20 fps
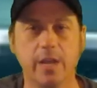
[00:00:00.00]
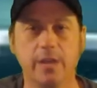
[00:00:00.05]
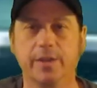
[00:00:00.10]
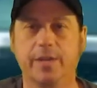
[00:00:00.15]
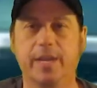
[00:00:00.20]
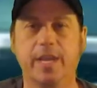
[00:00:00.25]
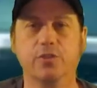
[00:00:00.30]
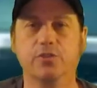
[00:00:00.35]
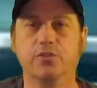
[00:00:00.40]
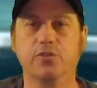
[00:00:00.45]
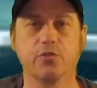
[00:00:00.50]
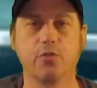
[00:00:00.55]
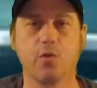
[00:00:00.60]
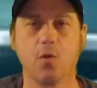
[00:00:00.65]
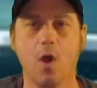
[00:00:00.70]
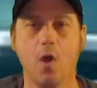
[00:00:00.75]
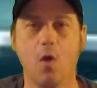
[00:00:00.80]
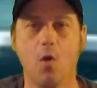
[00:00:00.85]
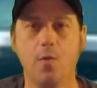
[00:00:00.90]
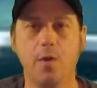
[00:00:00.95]
The kids are
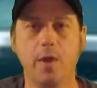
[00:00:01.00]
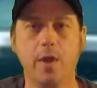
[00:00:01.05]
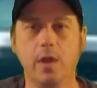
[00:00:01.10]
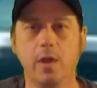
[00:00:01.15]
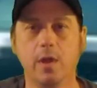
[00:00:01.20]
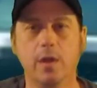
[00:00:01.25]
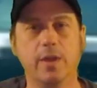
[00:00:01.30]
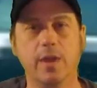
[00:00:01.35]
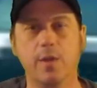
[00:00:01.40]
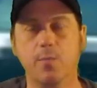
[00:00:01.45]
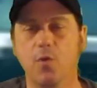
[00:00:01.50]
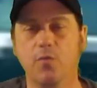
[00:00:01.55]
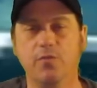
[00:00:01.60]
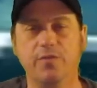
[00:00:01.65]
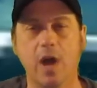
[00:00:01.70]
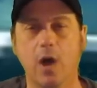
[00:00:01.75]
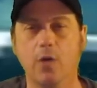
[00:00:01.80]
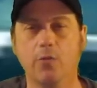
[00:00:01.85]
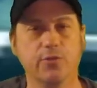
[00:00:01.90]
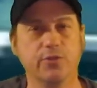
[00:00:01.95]
grown. They
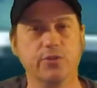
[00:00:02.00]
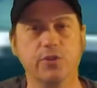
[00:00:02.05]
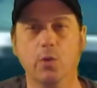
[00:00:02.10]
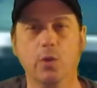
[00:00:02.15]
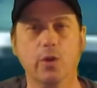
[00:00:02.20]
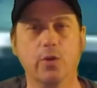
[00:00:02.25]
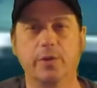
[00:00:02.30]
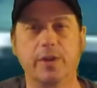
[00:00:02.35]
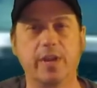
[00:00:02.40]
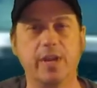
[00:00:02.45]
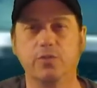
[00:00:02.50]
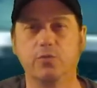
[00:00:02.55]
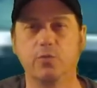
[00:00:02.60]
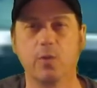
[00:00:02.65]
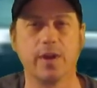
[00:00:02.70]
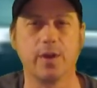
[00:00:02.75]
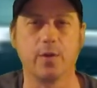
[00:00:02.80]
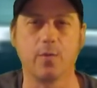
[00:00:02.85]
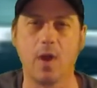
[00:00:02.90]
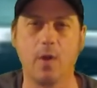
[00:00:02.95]
moved out. There's no little kids
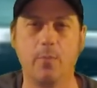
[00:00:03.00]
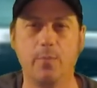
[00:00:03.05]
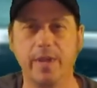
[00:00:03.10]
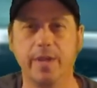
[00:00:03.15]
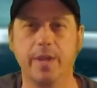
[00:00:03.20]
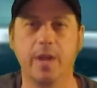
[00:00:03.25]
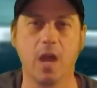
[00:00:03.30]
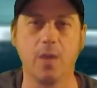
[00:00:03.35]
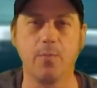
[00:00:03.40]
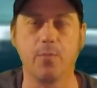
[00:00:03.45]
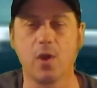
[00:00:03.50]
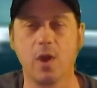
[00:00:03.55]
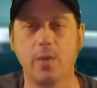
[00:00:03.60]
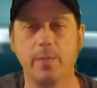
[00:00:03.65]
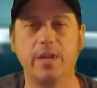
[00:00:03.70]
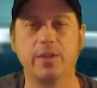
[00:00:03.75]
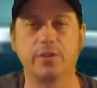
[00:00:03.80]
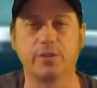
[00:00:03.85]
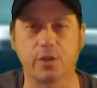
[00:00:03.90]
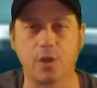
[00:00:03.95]
running around being hyper. I
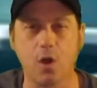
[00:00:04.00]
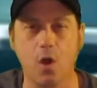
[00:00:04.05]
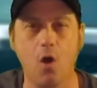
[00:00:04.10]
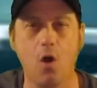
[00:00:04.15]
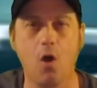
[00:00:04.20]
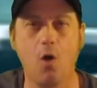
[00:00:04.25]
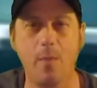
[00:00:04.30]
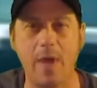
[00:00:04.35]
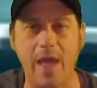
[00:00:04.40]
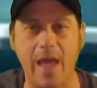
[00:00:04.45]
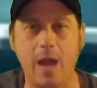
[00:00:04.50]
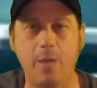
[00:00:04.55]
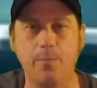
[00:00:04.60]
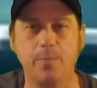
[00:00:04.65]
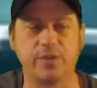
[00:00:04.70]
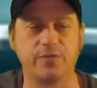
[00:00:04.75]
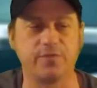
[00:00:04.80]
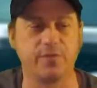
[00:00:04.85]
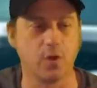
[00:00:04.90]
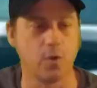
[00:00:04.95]
mean, it's a calm
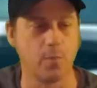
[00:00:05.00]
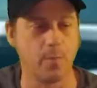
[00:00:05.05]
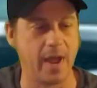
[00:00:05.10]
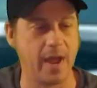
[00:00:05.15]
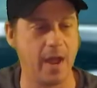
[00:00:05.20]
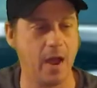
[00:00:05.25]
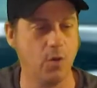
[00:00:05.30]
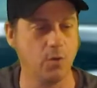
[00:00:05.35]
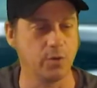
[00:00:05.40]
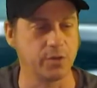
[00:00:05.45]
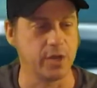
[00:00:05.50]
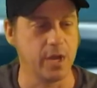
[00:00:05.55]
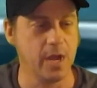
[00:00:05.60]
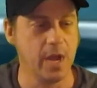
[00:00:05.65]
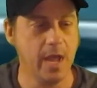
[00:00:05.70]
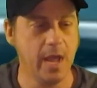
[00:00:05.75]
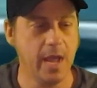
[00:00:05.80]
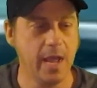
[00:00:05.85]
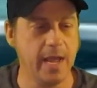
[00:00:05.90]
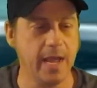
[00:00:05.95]
atmosphere at my house.
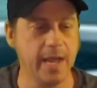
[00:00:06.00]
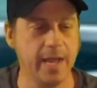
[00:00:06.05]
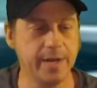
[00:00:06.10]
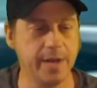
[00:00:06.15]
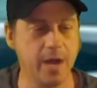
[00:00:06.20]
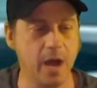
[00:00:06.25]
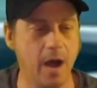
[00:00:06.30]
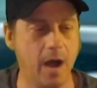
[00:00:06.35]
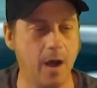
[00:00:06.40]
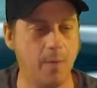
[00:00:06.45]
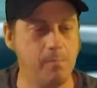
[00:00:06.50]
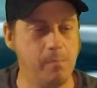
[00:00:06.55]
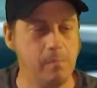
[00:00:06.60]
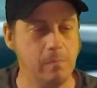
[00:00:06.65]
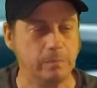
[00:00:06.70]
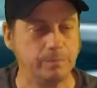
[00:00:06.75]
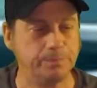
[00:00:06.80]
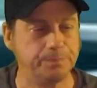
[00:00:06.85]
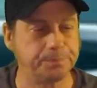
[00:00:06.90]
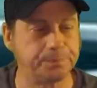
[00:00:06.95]
And
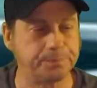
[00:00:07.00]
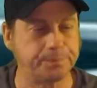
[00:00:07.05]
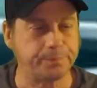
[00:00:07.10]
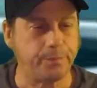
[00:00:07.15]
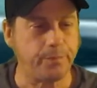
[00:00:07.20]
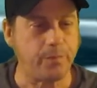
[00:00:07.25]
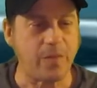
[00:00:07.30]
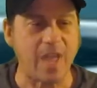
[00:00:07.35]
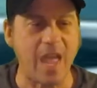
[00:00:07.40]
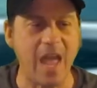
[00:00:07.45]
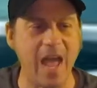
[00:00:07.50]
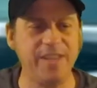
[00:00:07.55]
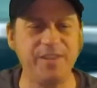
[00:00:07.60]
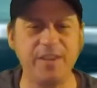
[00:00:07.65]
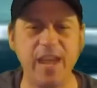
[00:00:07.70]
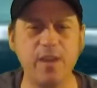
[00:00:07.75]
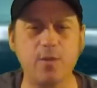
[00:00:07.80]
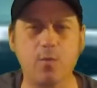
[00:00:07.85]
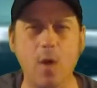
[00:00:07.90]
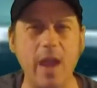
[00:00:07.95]
I
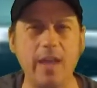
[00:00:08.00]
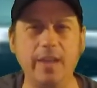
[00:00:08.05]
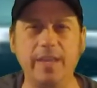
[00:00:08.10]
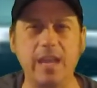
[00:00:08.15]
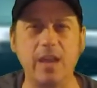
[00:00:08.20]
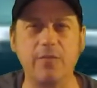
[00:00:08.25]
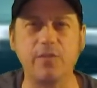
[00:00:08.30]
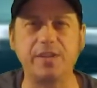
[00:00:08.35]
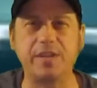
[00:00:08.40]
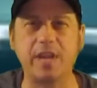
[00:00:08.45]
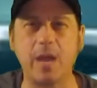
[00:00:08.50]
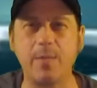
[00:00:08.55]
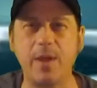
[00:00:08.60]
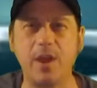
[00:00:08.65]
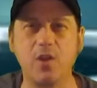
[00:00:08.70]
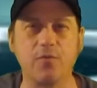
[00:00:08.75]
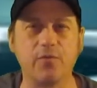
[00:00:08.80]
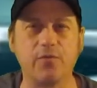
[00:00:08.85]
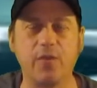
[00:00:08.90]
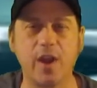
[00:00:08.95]
take Riley every time I
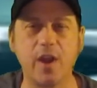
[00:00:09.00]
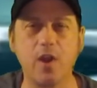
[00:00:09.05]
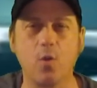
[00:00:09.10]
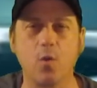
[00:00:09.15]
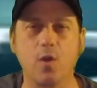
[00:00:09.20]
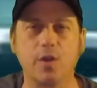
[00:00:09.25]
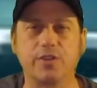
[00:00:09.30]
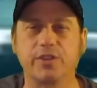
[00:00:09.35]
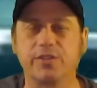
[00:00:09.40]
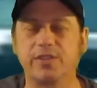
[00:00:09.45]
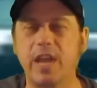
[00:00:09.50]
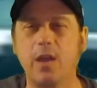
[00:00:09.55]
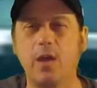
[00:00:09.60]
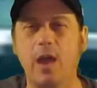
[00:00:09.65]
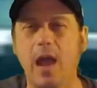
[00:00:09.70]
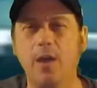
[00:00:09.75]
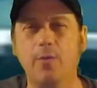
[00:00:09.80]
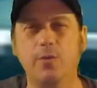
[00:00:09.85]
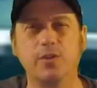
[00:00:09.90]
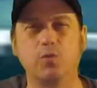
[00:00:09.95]
hear fireworks, because
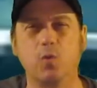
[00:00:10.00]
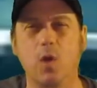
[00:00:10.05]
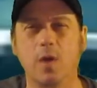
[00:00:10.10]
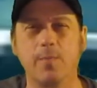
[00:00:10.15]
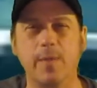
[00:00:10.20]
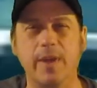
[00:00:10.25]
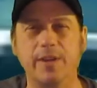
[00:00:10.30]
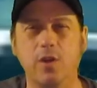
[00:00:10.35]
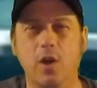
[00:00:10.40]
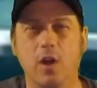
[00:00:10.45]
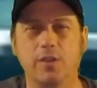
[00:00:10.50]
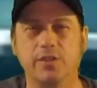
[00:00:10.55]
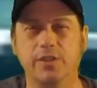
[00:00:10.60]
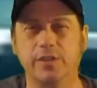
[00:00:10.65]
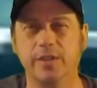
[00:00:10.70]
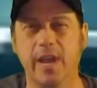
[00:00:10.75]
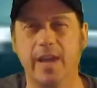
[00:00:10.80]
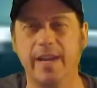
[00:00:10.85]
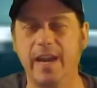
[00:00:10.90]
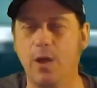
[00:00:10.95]
I always walk my dogs
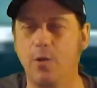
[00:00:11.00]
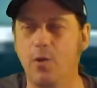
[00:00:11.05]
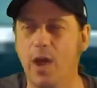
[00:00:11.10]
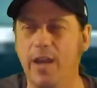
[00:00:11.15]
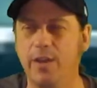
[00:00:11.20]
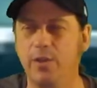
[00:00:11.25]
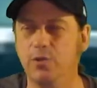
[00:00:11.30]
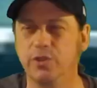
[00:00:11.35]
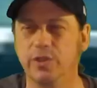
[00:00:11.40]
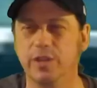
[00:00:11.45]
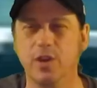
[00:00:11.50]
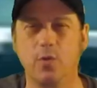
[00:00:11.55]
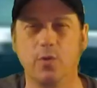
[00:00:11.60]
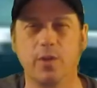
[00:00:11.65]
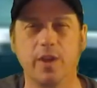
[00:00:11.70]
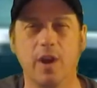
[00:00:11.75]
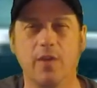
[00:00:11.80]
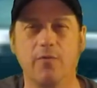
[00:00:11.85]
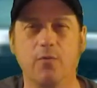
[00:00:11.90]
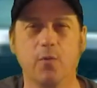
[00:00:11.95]
at night. I usually don't
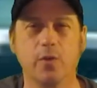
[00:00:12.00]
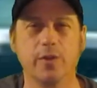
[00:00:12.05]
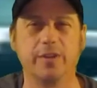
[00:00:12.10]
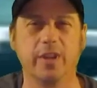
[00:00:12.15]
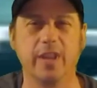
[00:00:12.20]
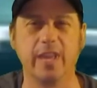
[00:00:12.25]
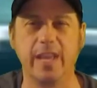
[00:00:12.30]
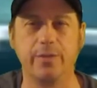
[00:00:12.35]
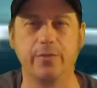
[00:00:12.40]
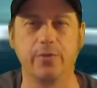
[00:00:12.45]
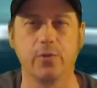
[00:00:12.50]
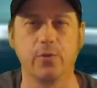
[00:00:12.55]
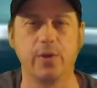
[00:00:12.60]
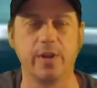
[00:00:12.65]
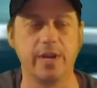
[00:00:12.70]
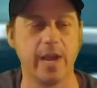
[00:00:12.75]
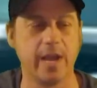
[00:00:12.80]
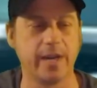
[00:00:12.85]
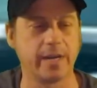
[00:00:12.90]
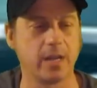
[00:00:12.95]
get off work till
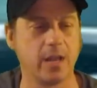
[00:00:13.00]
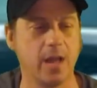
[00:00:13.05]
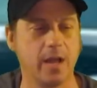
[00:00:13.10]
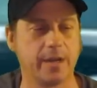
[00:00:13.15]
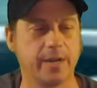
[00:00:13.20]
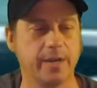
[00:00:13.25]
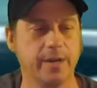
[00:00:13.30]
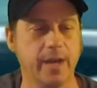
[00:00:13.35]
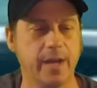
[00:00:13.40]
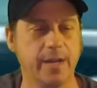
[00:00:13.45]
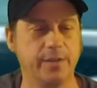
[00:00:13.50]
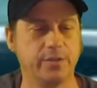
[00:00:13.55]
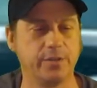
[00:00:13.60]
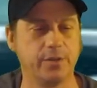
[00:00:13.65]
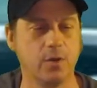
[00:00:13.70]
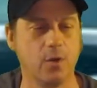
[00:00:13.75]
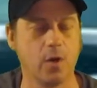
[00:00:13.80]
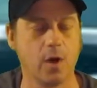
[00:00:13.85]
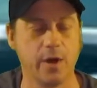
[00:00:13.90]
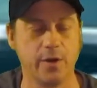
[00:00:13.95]
8:30, 9 o'clock at night,
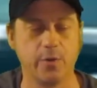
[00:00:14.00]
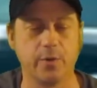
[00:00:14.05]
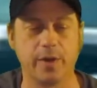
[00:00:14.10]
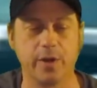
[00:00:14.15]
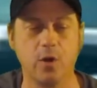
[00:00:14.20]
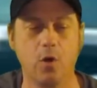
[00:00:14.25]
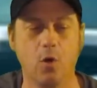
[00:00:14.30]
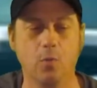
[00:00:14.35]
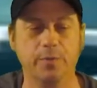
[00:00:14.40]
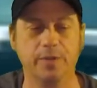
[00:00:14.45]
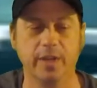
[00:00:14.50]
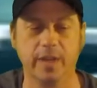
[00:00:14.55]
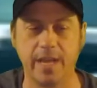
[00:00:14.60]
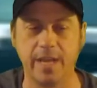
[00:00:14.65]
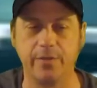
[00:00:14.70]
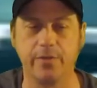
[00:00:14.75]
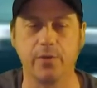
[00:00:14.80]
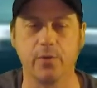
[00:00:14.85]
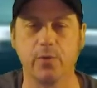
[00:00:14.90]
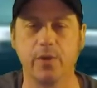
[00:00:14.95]
or I don't get home till
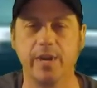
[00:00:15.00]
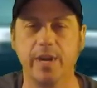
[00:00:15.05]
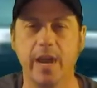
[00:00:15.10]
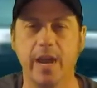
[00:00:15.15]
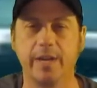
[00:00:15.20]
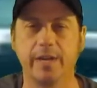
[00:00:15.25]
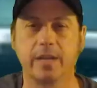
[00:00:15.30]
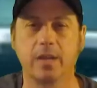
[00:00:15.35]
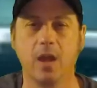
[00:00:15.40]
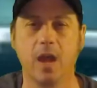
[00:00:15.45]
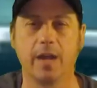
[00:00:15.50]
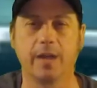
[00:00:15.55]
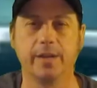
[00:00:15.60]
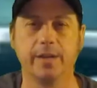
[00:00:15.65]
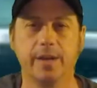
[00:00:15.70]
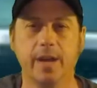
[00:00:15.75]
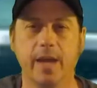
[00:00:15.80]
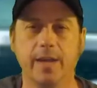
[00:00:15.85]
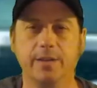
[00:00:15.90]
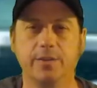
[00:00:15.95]
8:30, 9 o'clock
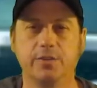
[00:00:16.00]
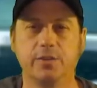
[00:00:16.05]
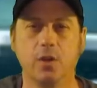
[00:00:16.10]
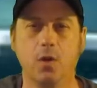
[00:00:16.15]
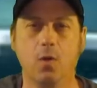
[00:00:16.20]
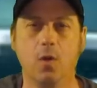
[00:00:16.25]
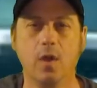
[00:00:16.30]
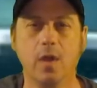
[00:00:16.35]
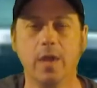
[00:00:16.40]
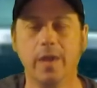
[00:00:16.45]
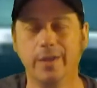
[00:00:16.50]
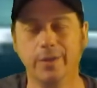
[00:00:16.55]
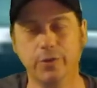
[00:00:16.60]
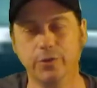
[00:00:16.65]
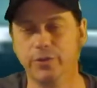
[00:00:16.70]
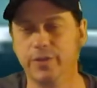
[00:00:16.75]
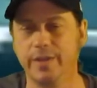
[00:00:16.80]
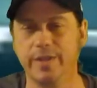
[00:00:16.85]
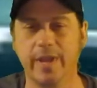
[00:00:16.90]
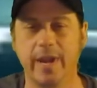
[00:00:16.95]
at night. So
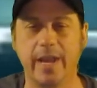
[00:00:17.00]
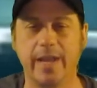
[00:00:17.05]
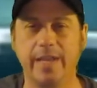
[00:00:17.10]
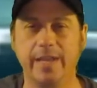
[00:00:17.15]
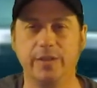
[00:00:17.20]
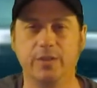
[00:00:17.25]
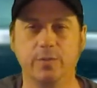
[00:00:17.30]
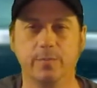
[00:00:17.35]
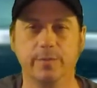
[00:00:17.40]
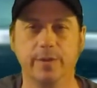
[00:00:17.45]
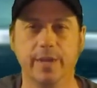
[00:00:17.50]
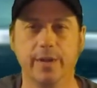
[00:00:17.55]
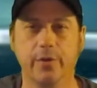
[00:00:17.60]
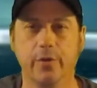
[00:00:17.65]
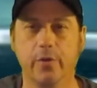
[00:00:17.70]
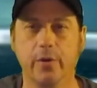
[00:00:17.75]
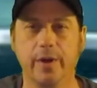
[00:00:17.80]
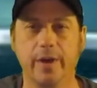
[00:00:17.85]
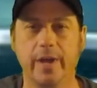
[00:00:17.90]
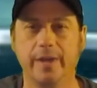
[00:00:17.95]
usually then I eat some
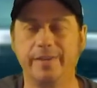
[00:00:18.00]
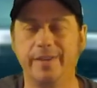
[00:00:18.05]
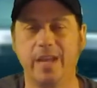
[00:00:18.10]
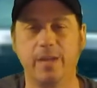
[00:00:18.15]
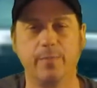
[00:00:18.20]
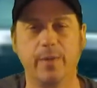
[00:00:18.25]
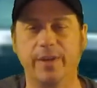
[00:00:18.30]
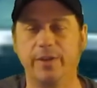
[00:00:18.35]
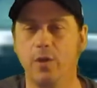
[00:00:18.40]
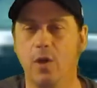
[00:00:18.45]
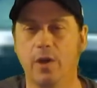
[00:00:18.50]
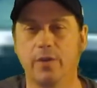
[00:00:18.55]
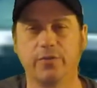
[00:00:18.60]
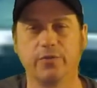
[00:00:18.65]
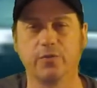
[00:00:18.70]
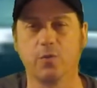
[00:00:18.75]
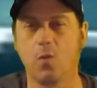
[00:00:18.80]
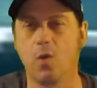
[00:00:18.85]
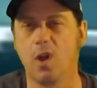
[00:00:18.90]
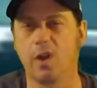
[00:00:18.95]
dinner and I take my dogs
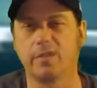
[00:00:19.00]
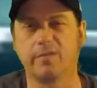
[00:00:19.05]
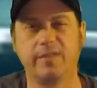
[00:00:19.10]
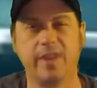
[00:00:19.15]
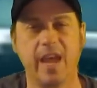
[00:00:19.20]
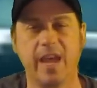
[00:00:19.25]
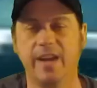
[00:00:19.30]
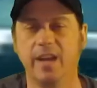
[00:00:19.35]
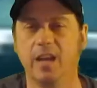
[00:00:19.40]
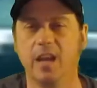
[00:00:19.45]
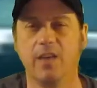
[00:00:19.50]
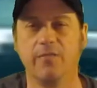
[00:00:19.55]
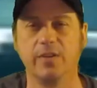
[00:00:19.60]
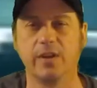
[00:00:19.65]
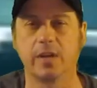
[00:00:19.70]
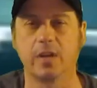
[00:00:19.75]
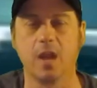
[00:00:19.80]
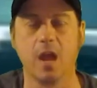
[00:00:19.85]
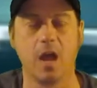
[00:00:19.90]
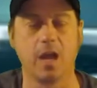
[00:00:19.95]
for a walk 10, 11
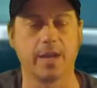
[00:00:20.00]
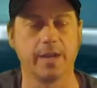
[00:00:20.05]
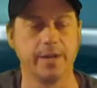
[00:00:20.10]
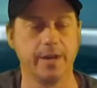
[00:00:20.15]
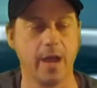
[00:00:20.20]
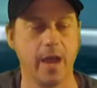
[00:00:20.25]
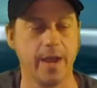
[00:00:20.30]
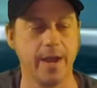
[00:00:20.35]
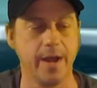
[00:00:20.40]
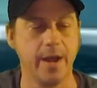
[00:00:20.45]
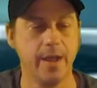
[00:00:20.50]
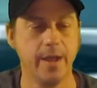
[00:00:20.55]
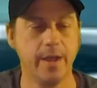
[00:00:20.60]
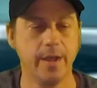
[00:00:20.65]
o'clock at night.